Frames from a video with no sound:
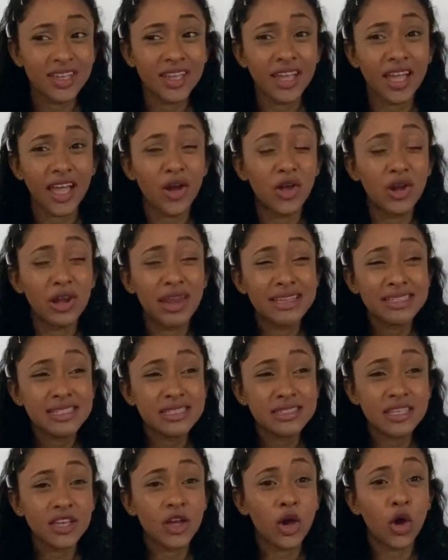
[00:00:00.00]
unless it's
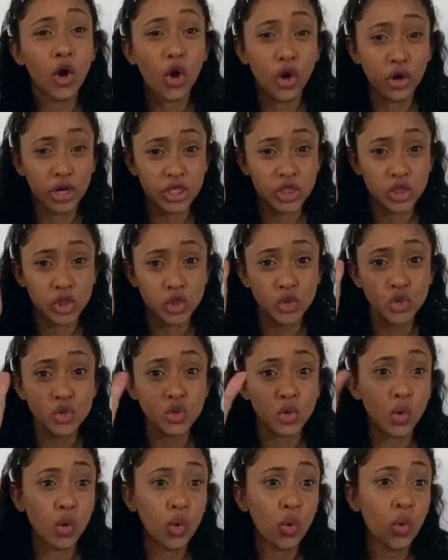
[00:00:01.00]
like orange juice
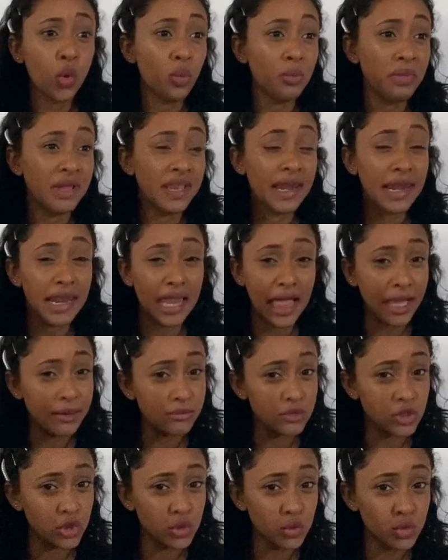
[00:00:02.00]
or homemade
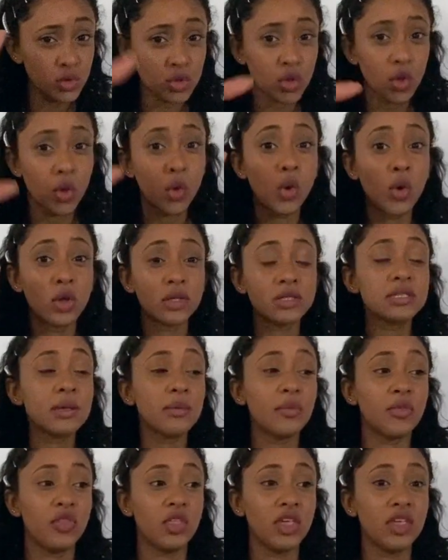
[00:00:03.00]
lime juice or
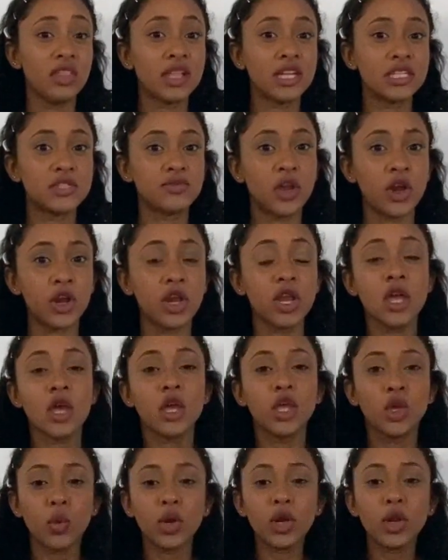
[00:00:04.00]
something that's
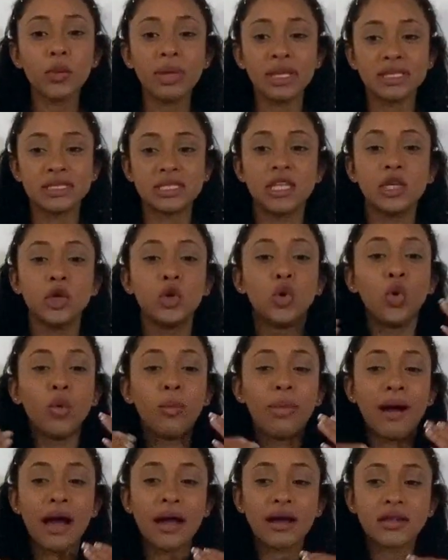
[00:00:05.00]
you want to basically go
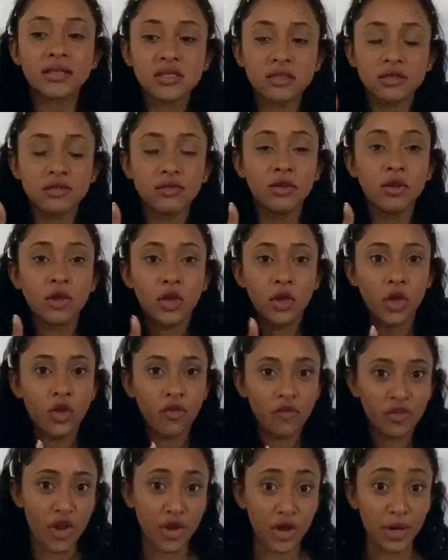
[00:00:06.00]
back to
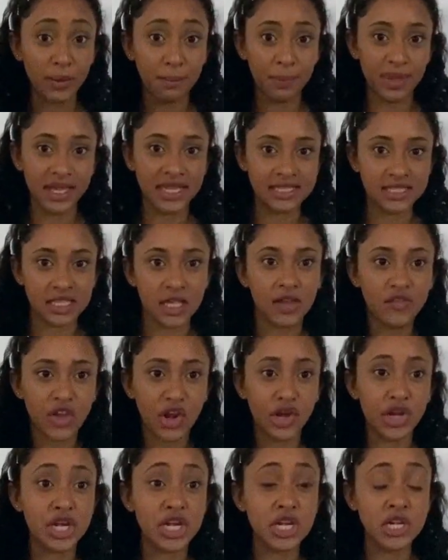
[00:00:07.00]
very basic,
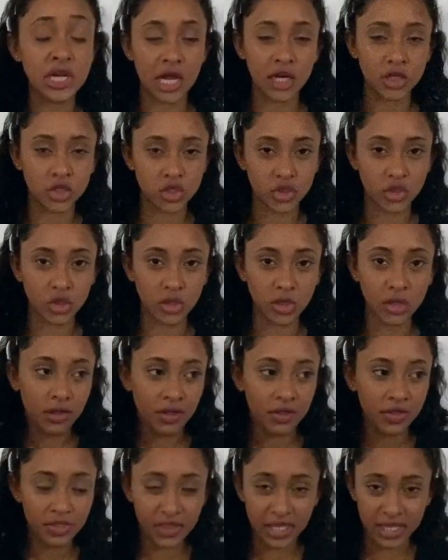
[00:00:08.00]
very natural
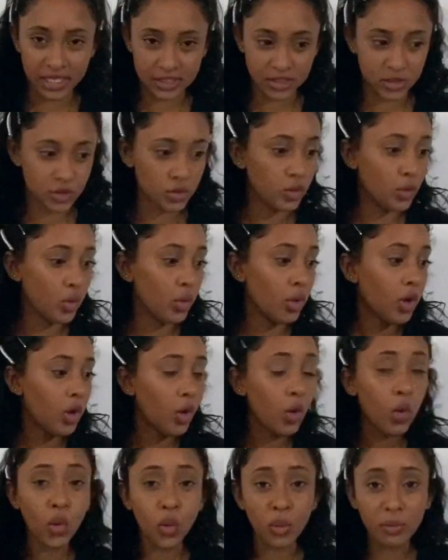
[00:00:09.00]
things. So
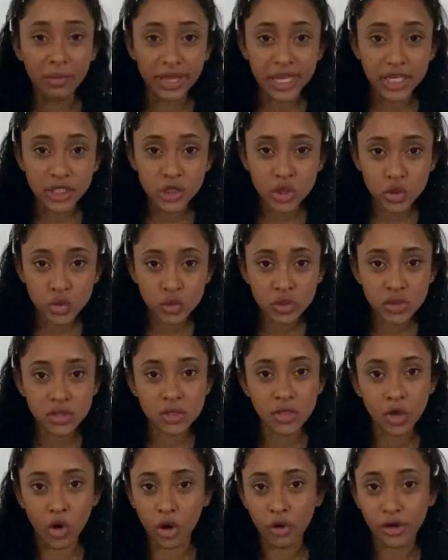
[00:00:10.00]
homemade juice,
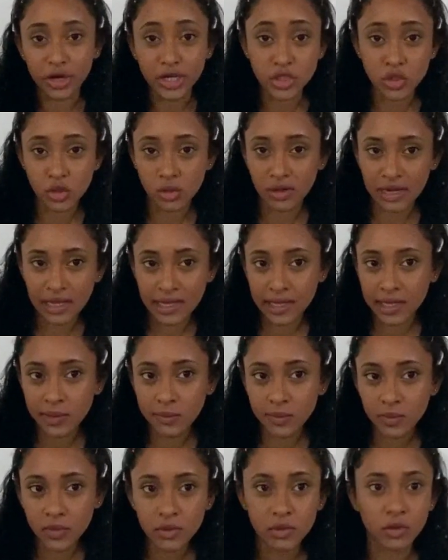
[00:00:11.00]
orange or
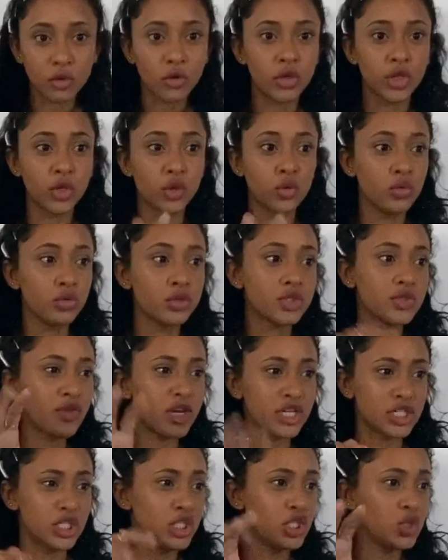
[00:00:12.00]
lime, or those
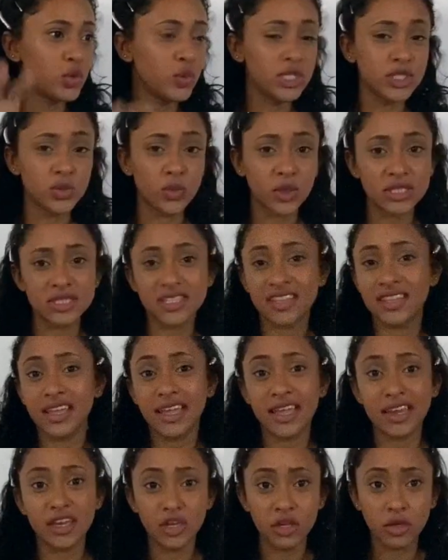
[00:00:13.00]
freshly squeezed ones that they
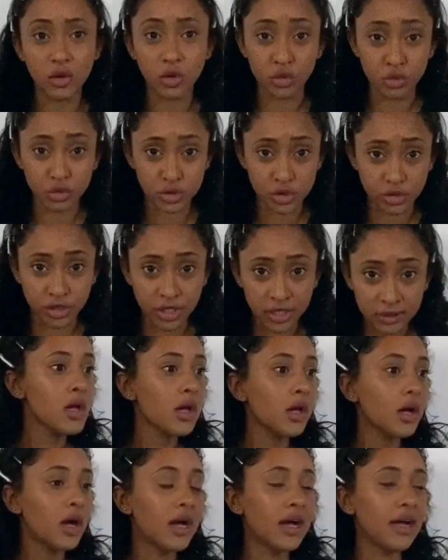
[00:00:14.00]
get in the grocery,
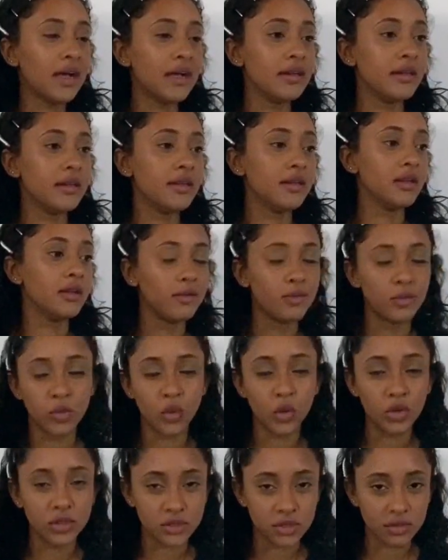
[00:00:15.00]
and
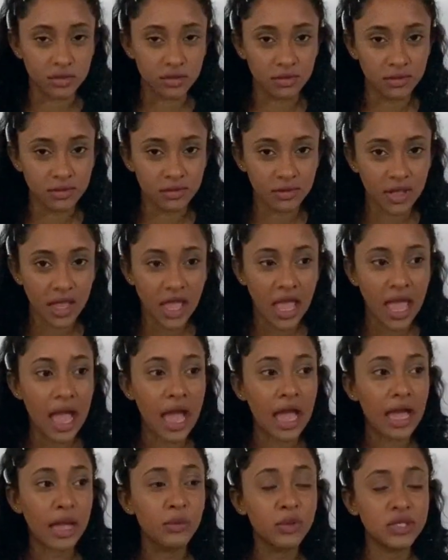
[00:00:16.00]
water.
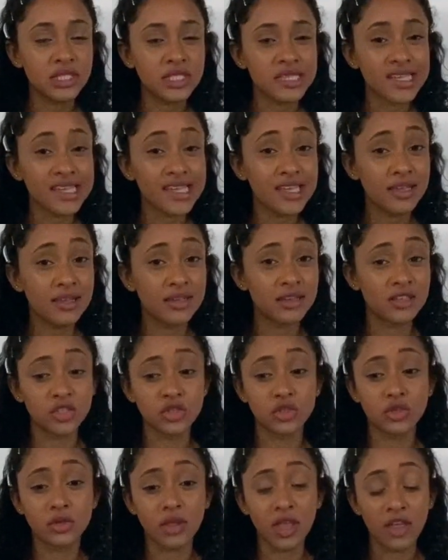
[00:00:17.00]
I would say
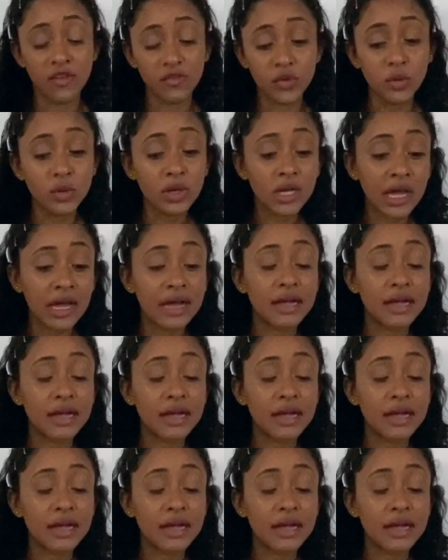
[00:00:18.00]
if you can't